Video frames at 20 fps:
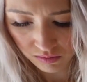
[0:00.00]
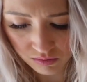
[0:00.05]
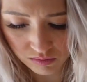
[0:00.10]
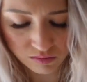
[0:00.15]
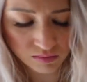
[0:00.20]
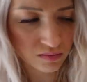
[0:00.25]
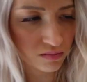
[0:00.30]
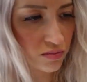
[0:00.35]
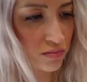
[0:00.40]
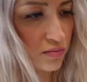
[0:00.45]

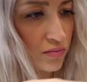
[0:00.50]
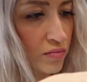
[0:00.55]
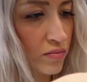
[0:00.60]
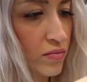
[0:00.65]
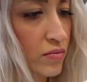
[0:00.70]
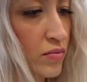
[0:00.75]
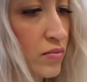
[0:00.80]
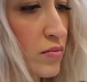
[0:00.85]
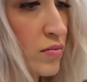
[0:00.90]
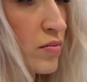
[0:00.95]

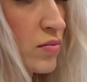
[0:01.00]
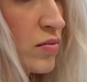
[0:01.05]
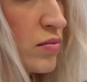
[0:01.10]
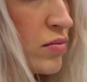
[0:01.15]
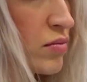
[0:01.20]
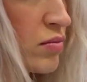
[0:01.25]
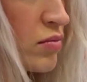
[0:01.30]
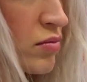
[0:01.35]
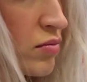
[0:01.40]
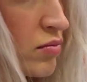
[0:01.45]
6,
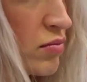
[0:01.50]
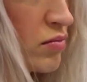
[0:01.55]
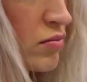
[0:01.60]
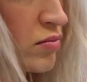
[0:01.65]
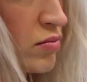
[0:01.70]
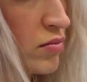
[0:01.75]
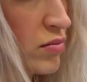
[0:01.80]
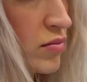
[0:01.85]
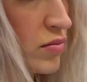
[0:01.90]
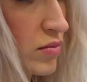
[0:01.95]
and
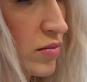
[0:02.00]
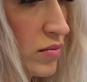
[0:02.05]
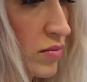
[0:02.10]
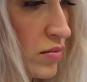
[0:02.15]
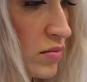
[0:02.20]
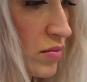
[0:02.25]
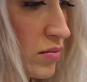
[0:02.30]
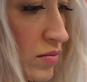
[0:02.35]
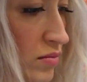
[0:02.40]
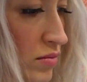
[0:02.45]
we are
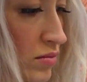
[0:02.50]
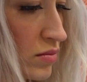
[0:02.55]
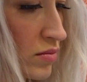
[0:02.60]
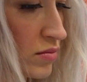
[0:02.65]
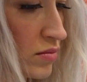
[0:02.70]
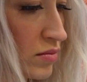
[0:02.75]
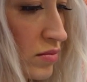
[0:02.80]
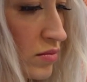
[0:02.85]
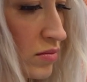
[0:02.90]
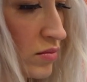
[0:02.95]
lightening
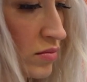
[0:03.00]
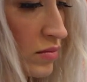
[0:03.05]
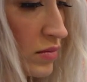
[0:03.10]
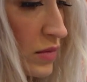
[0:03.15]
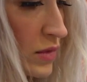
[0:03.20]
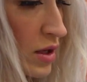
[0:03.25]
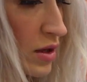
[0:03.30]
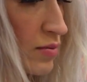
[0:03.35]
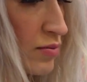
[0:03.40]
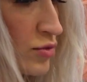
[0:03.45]
her
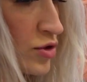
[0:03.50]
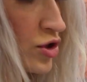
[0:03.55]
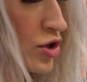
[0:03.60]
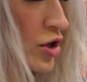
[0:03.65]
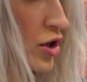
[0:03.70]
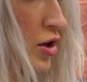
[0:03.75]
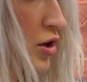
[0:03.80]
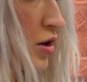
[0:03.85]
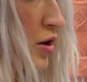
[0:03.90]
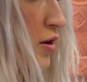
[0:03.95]
up to a
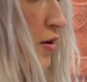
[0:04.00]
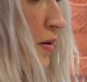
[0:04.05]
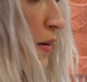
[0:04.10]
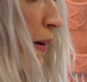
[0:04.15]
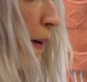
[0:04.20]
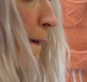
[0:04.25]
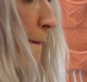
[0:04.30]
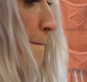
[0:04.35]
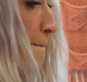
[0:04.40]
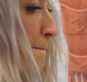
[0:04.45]
level
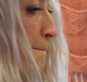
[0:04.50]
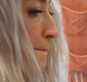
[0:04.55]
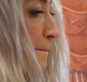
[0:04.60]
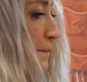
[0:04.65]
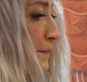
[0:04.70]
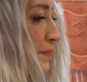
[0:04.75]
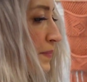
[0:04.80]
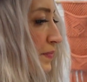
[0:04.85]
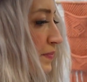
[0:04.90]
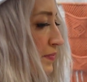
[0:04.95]
10.
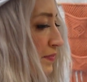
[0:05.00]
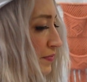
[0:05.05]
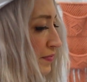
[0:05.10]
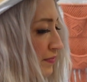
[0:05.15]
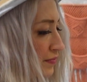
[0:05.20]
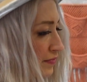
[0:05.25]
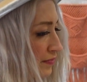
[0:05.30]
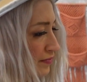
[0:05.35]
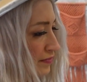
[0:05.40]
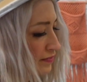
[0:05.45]
So that's
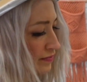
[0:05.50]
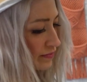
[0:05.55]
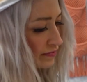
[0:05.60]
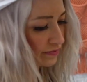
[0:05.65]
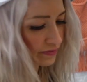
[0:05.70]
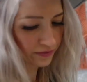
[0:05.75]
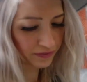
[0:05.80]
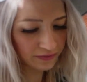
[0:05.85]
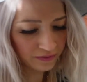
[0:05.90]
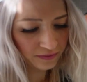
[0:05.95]
about
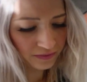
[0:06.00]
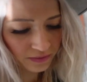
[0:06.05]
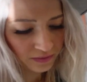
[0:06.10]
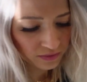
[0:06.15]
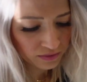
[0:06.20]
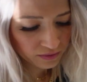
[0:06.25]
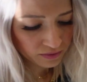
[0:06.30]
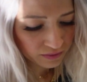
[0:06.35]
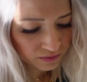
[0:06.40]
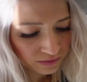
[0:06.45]
4
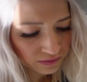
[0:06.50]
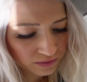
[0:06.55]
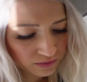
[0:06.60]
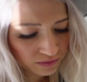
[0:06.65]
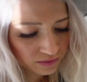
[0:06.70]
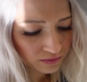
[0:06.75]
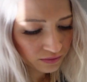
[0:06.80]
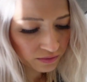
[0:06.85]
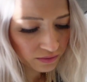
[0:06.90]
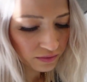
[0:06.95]
levels that
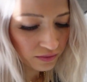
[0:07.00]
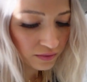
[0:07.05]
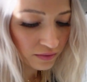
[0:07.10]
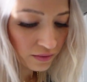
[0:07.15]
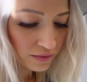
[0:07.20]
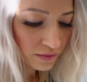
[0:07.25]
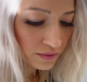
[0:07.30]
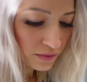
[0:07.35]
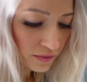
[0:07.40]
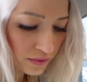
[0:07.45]
we're
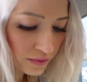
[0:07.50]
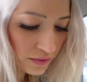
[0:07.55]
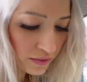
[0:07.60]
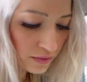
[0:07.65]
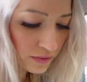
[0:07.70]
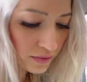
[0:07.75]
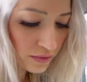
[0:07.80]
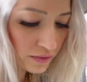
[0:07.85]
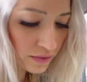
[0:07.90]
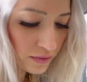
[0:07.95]
trying
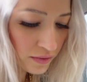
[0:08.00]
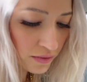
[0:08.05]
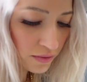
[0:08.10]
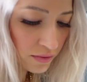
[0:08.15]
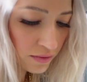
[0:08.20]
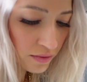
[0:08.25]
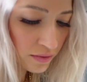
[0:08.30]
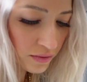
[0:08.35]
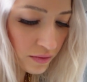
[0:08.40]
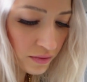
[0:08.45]
to
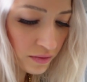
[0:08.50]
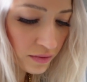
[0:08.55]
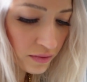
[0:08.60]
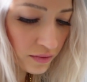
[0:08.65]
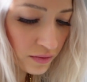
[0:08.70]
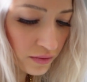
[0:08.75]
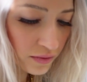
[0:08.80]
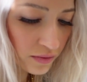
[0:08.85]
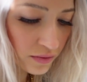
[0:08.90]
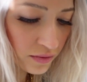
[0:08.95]

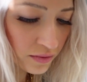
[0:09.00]
diffuse